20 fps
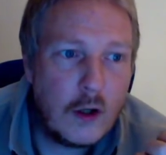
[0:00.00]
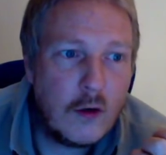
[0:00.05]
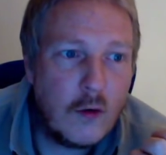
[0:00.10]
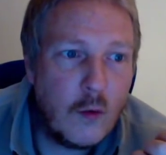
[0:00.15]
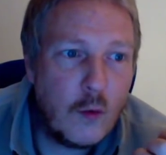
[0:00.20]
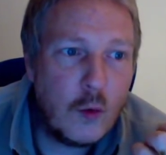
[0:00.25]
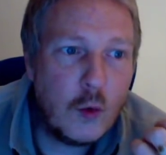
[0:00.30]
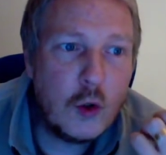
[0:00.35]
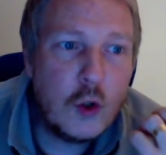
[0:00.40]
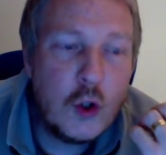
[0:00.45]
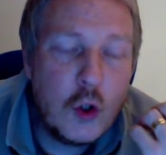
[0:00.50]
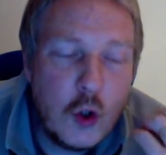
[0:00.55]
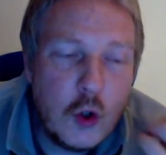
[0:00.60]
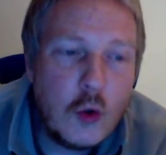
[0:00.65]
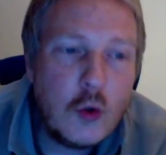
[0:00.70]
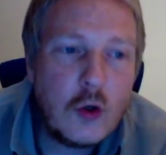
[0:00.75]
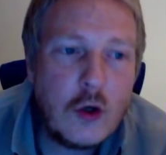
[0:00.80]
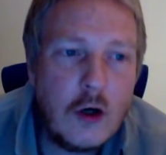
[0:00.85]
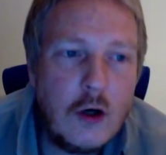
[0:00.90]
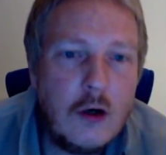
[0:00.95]
would
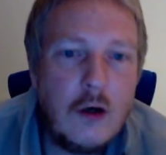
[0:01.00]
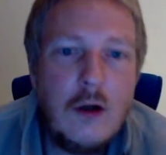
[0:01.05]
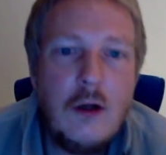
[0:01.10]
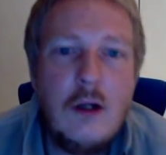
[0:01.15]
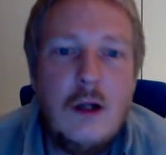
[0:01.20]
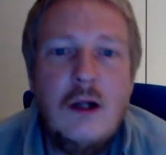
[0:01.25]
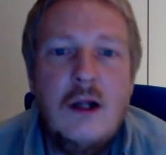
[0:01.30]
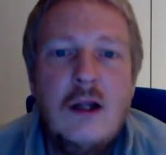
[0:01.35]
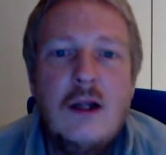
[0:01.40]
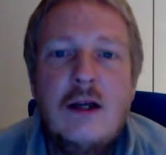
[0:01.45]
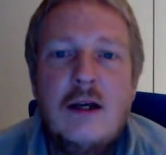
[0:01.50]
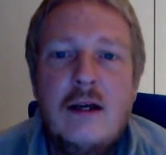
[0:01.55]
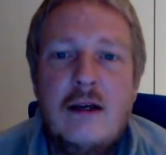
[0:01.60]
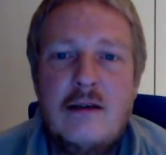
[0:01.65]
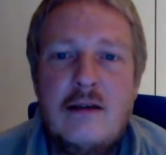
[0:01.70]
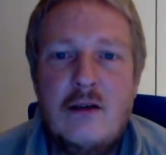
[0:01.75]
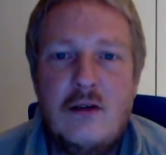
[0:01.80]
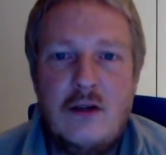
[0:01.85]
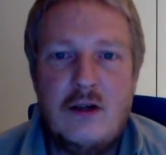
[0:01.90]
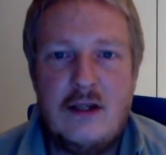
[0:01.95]
you call a
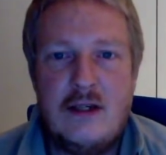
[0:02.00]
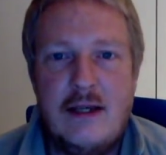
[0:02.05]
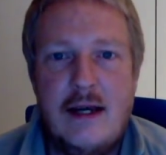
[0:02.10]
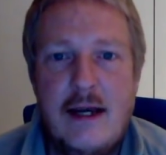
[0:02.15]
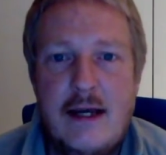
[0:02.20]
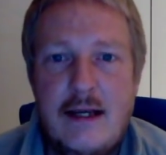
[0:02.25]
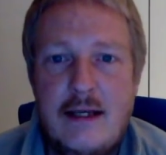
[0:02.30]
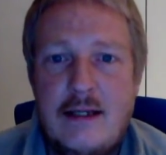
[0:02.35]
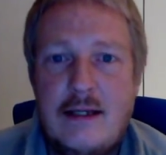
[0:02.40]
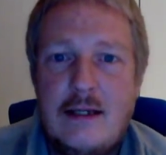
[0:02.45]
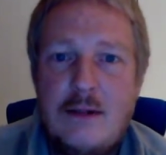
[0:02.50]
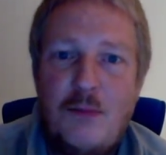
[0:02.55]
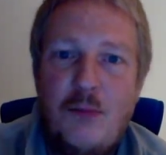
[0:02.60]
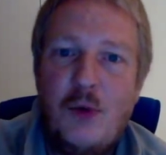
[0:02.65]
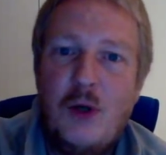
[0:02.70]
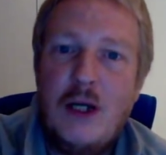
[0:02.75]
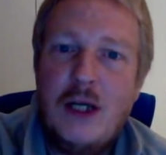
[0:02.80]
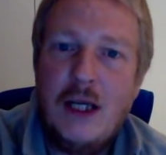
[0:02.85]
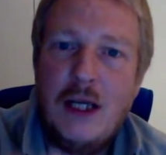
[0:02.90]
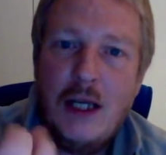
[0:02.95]
success
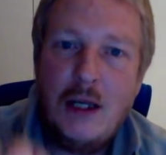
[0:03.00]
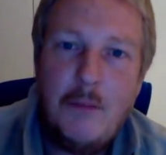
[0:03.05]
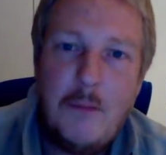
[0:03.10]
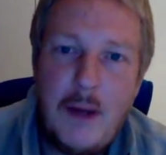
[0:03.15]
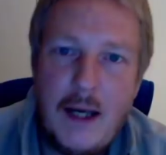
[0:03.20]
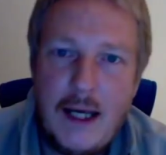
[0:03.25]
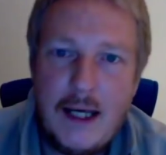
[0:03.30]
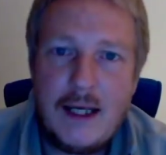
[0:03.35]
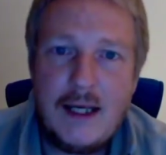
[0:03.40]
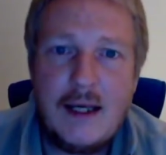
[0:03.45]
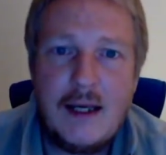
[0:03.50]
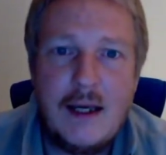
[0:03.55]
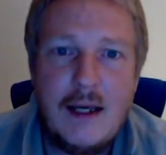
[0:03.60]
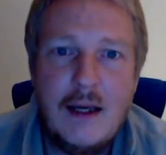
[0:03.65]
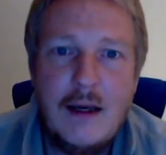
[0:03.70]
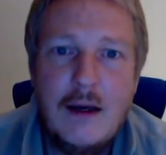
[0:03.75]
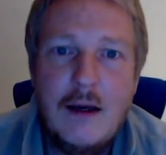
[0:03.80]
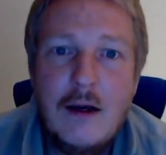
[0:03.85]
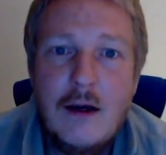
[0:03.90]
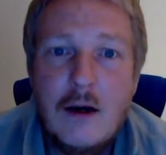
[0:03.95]
bringing back
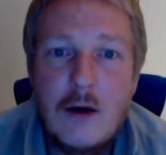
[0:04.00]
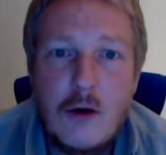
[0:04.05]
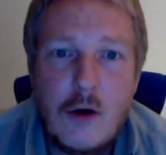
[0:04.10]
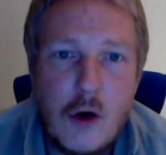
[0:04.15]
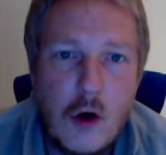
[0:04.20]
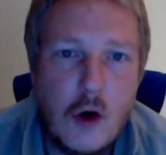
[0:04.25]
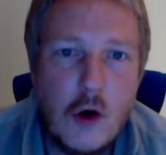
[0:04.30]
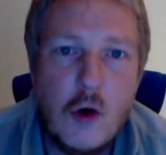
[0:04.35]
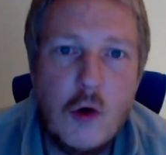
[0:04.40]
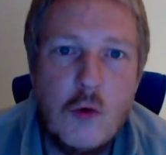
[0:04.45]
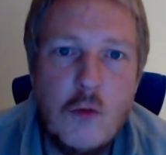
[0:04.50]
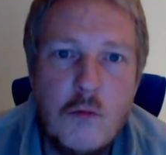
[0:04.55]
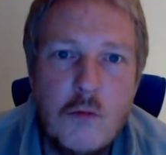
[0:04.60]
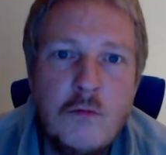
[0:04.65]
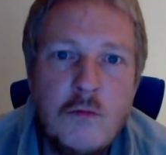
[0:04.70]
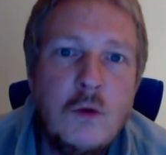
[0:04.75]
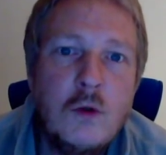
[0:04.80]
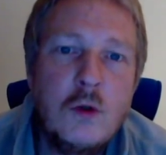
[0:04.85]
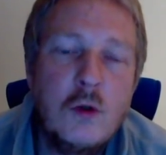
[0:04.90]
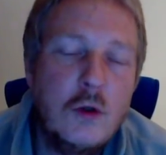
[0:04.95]

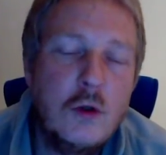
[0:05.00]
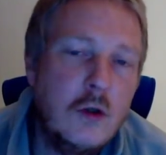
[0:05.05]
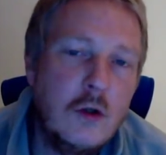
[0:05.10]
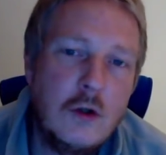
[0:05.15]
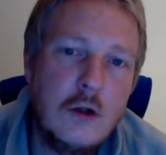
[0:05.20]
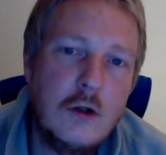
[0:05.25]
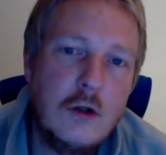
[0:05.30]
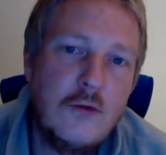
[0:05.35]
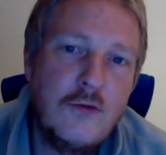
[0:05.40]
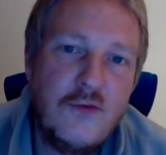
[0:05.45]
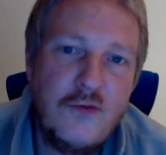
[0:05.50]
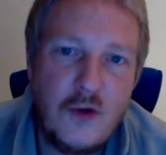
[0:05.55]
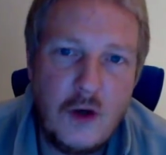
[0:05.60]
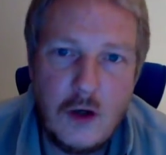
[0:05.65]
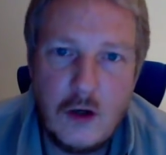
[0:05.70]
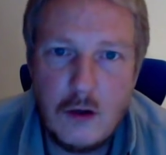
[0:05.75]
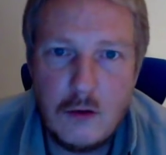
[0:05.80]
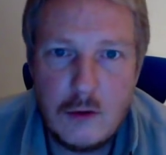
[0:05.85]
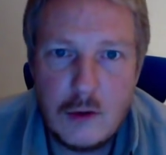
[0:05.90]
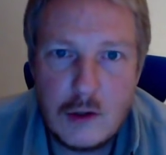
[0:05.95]
home to your
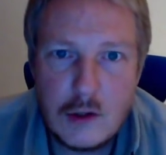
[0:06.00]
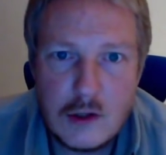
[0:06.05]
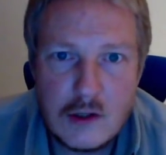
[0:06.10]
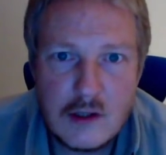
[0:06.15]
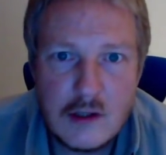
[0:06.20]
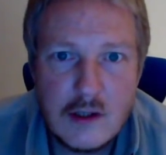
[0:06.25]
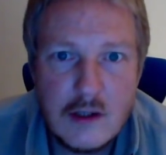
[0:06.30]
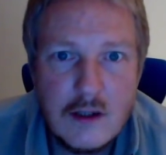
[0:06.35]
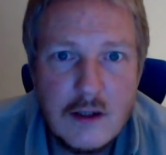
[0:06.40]
followers?